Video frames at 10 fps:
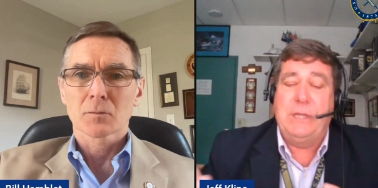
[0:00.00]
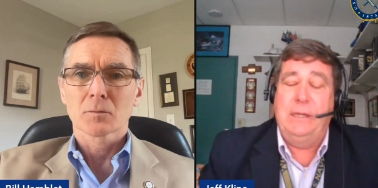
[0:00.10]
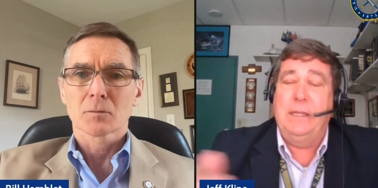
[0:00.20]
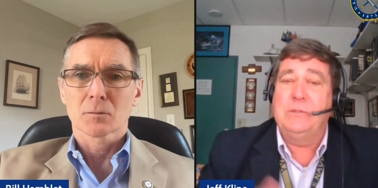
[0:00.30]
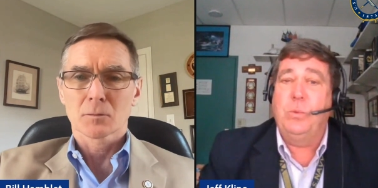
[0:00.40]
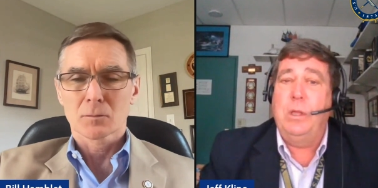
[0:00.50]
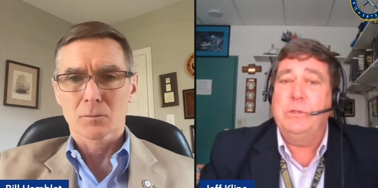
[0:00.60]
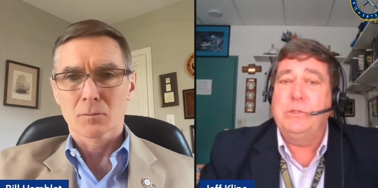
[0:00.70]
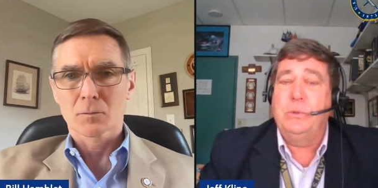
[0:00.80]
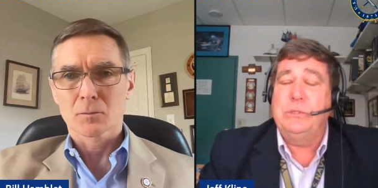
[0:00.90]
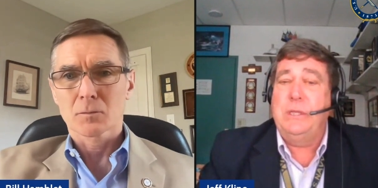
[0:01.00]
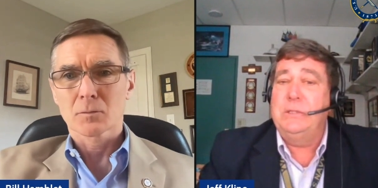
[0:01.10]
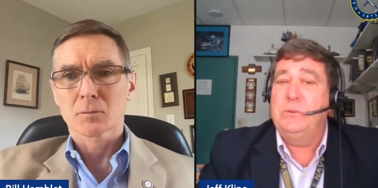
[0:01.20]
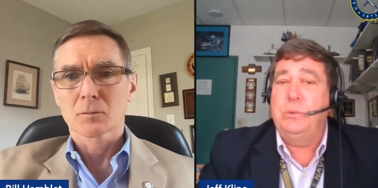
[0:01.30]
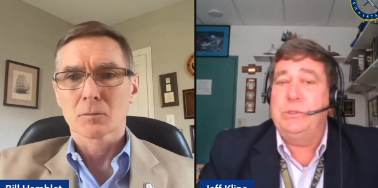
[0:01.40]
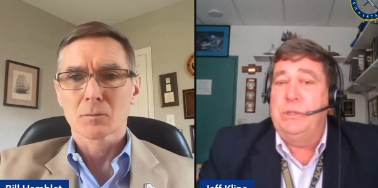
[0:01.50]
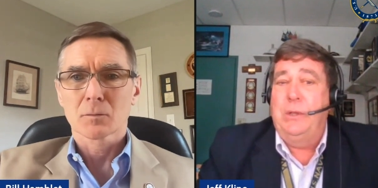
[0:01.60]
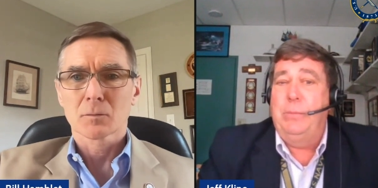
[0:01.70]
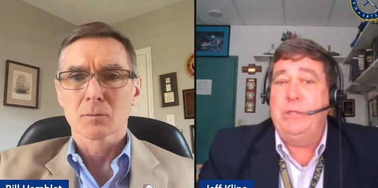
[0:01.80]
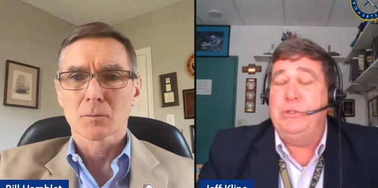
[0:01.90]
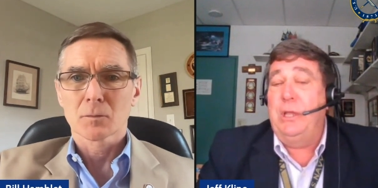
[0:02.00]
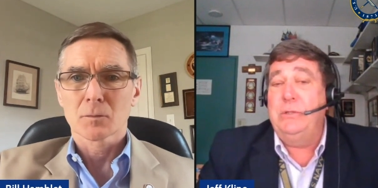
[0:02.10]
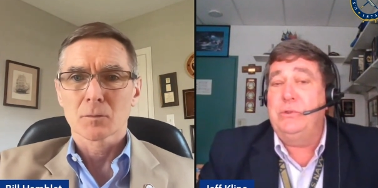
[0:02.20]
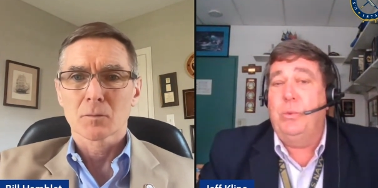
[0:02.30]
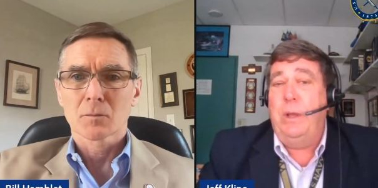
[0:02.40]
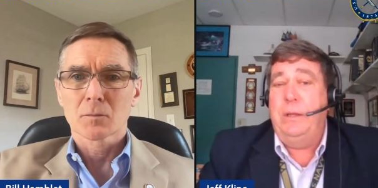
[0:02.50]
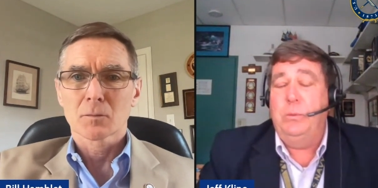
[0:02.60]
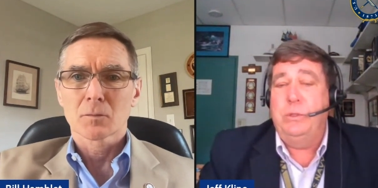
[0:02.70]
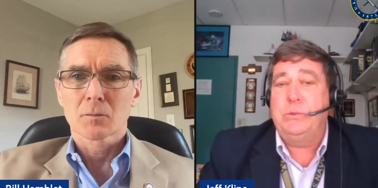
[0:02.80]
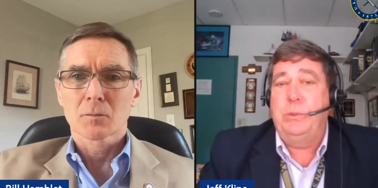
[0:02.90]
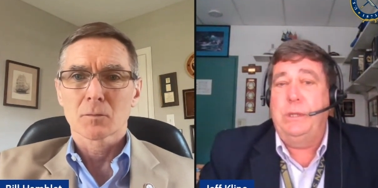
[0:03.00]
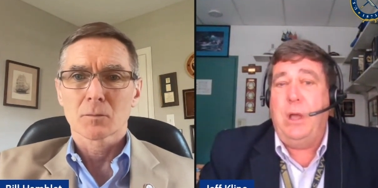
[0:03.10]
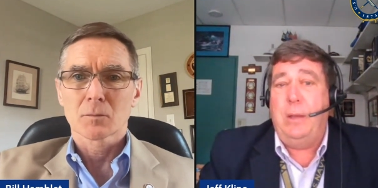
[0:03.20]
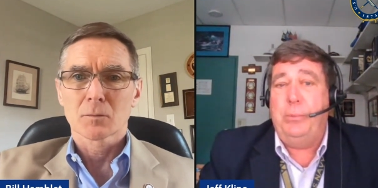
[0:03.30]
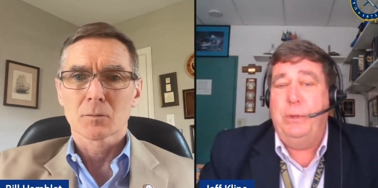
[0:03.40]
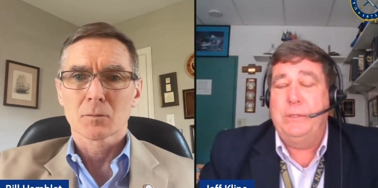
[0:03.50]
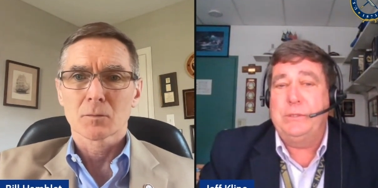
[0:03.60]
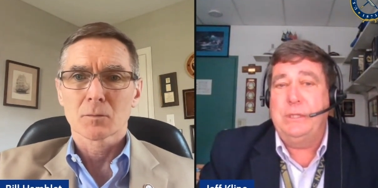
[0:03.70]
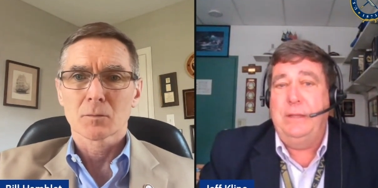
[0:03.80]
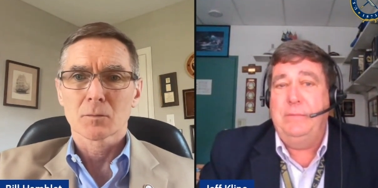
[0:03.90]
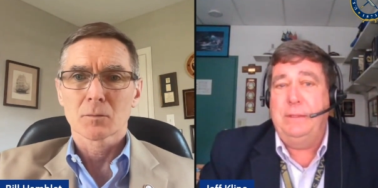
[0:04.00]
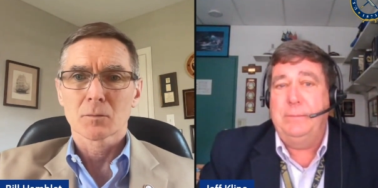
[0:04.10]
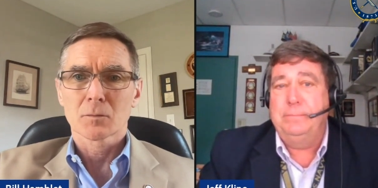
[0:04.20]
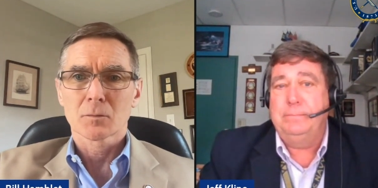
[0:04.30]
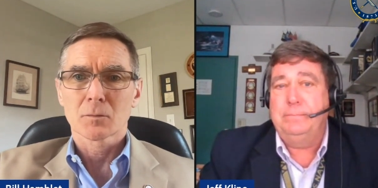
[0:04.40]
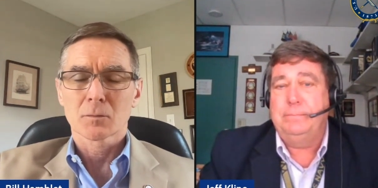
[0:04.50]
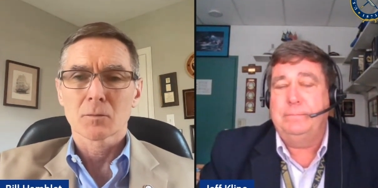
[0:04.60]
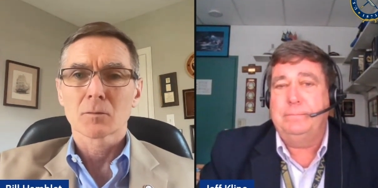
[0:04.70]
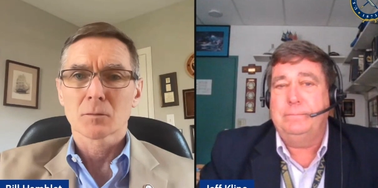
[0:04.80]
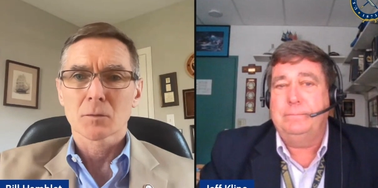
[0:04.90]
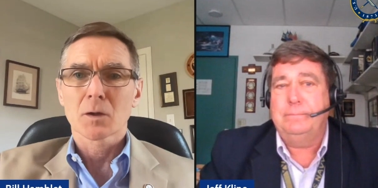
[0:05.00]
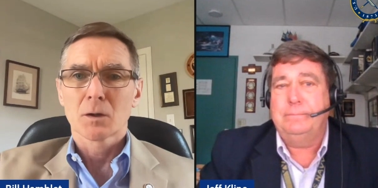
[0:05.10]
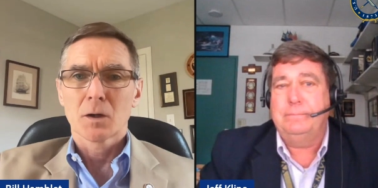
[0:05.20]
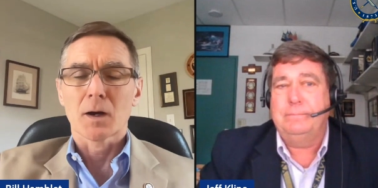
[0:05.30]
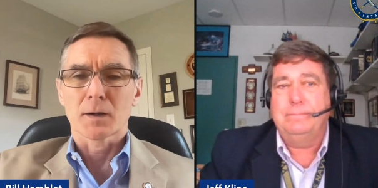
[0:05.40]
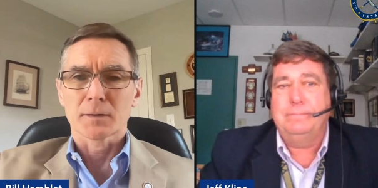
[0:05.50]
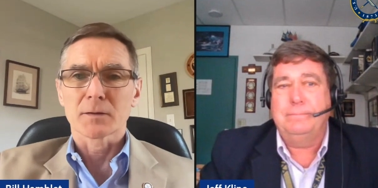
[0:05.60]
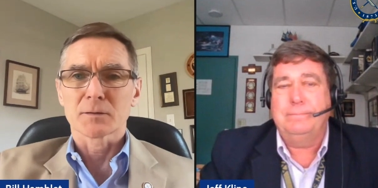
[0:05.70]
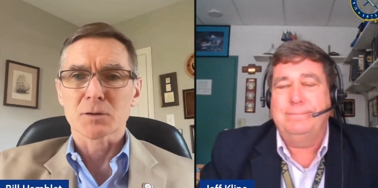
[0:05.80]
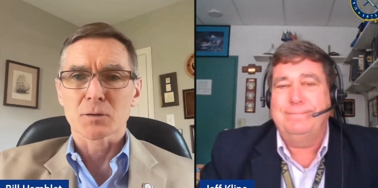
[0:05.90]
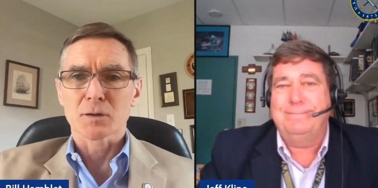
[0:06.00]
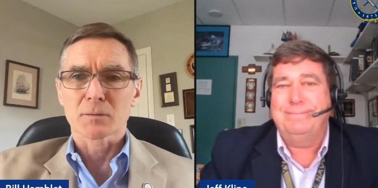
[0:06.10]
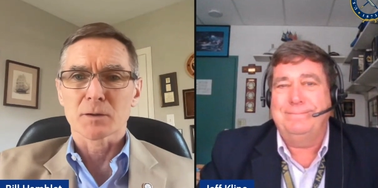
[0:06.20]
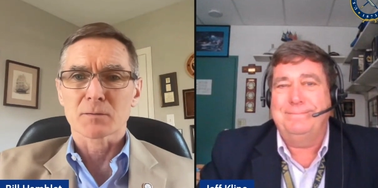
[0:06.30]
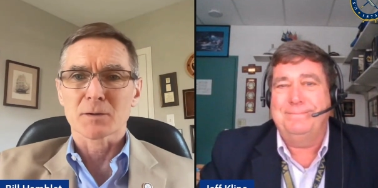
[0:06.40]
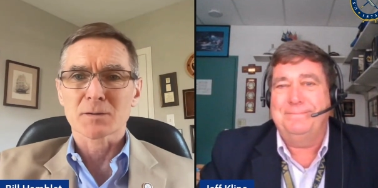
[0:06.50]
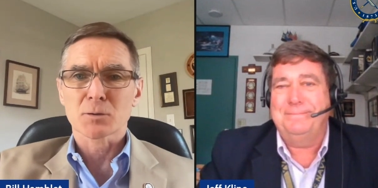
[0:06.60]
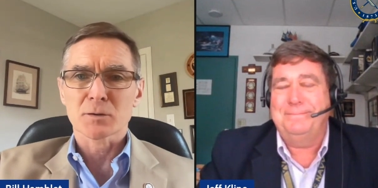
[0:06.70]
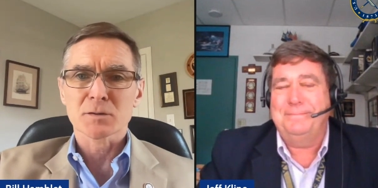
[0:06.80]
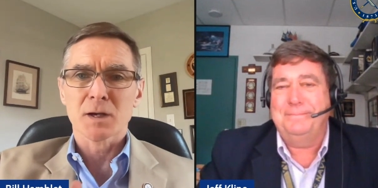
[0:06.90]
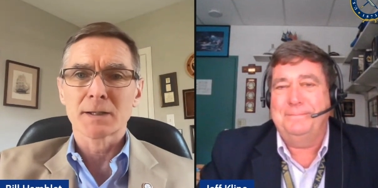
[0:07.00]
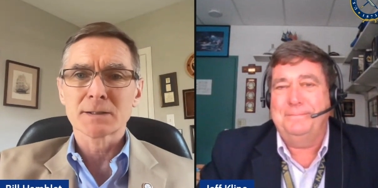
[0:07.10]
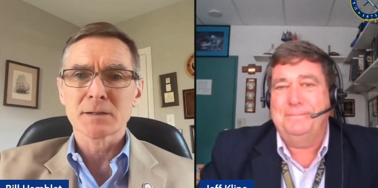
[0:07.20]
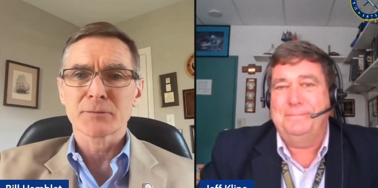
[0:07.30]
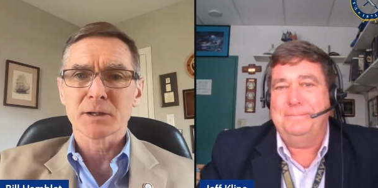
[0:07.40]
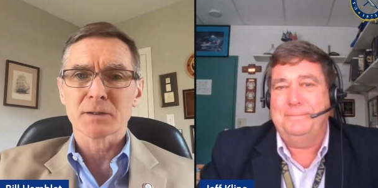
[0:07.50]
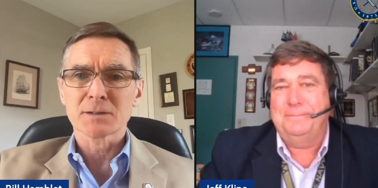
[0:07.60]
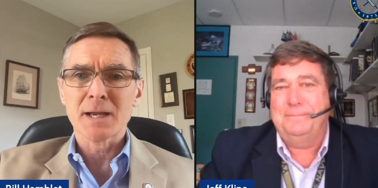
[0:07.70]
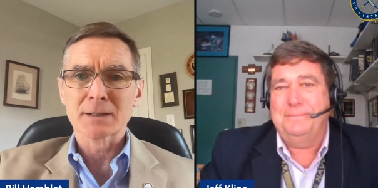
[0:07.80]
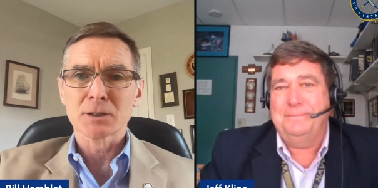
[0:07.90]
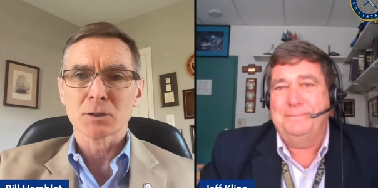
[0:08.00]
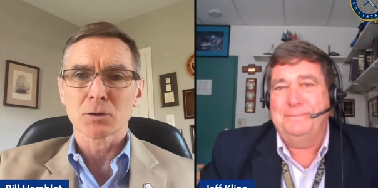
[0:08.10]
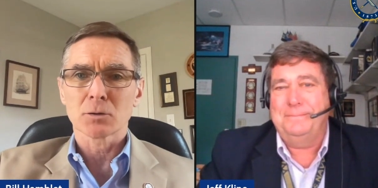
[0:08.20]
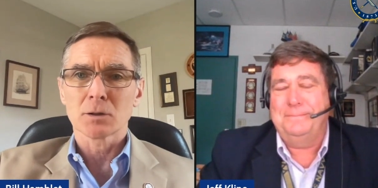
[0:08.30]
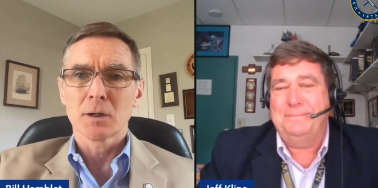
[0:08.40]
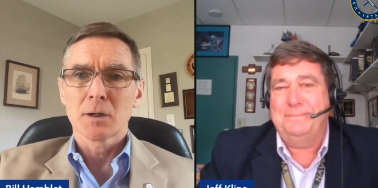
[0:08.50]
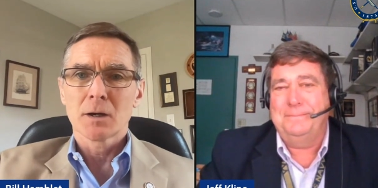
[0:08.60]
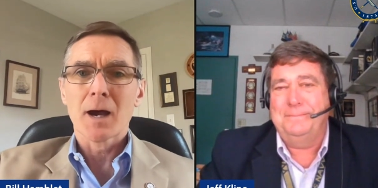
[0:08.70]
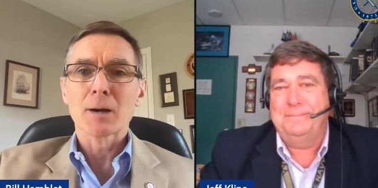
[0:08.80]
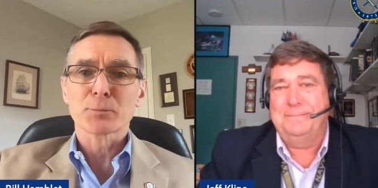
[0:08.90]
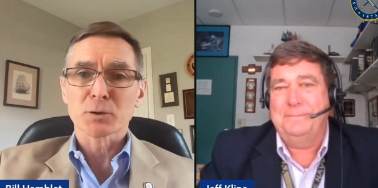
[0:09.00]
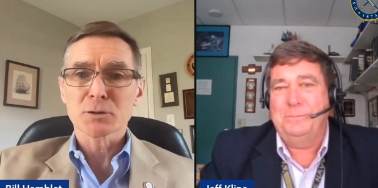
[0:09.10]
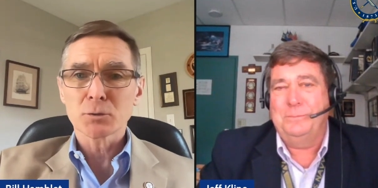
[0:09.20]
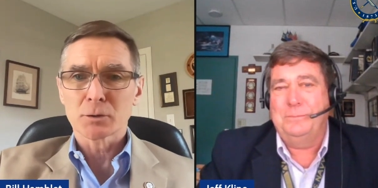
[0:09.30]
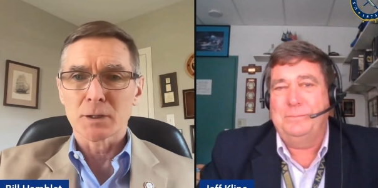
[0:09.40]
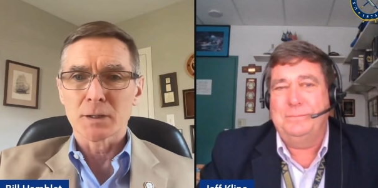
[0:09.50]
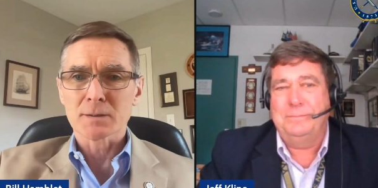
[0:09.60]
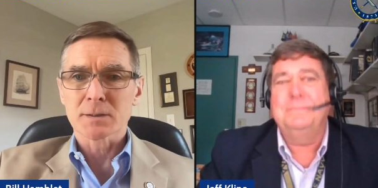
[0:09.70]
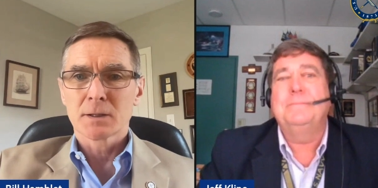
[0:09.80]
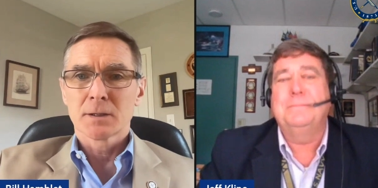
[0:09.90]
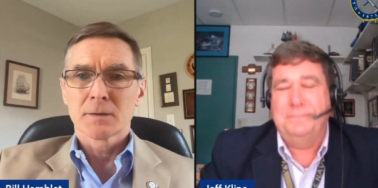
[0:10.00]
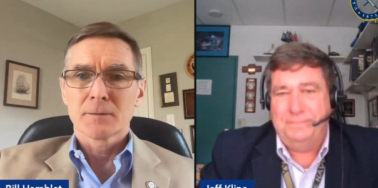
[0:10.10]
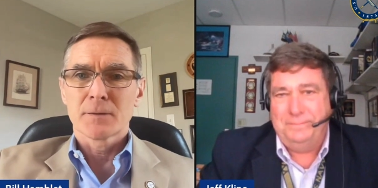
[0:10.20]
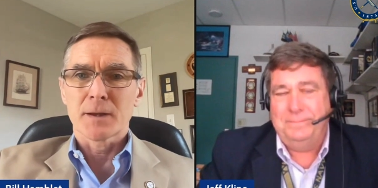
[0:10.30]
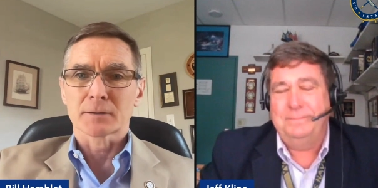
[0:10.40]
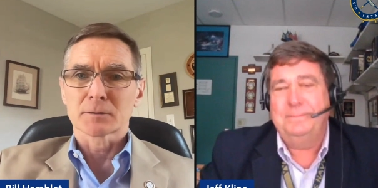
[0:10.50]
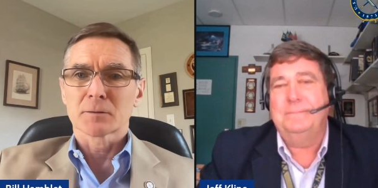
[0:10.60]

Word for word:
Speaker 1: side, as well as those things which may change the way in which we operate as a Navy.
Speaker 2: So the sort of scientific and technical opportunities that